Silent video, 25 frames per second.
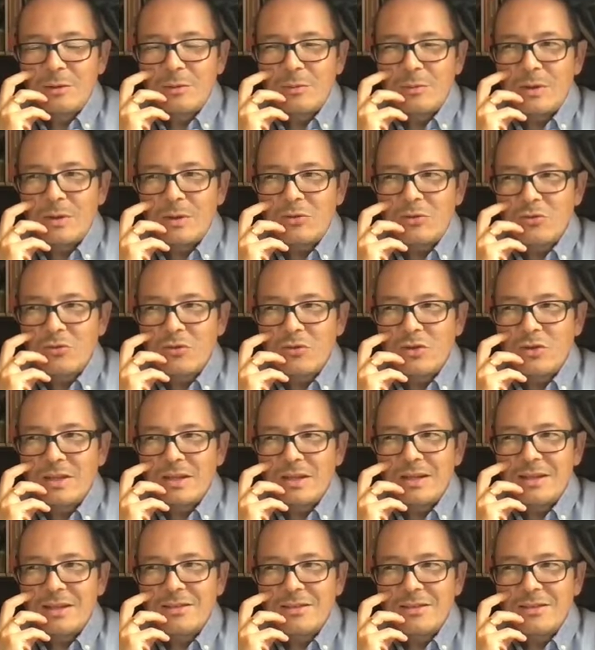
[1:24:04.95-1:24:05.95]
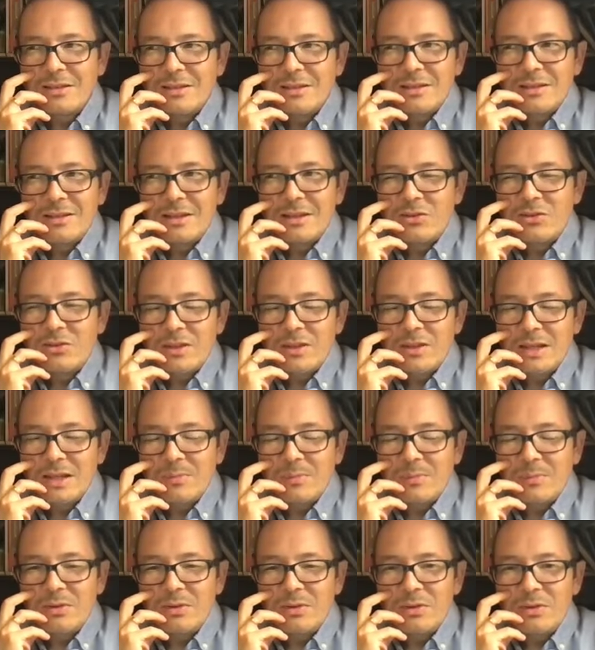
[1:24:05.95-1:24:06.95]
restaurant, and they just
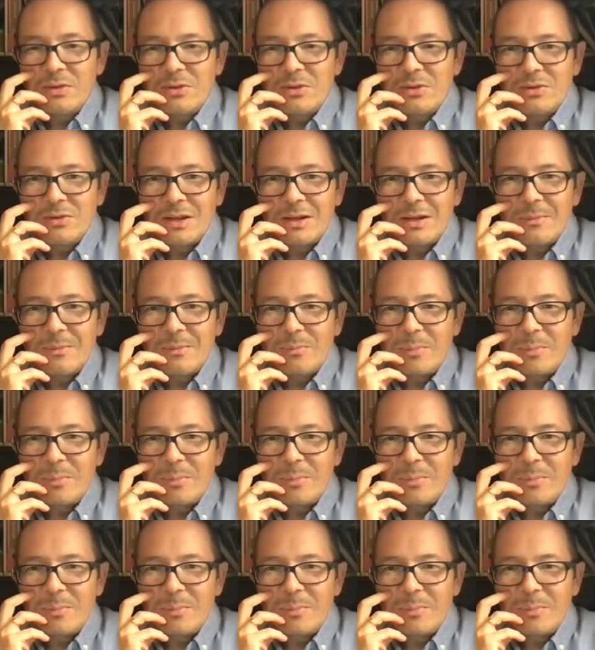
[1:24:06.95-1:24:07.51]
happened to use